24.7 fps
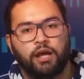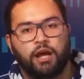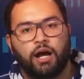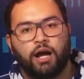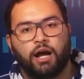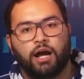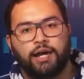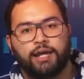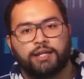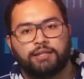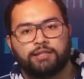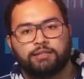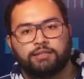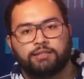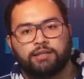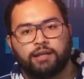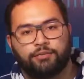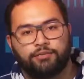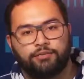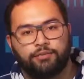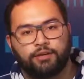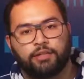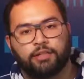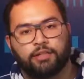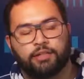It's
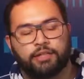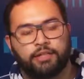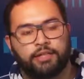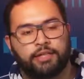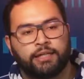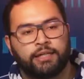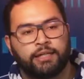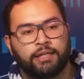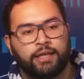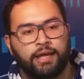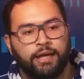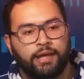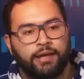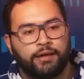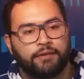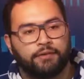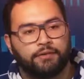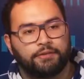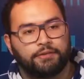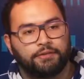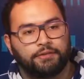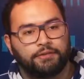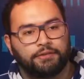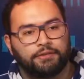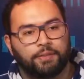definitely
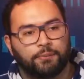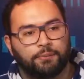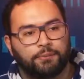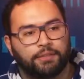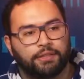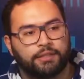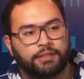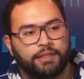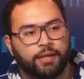something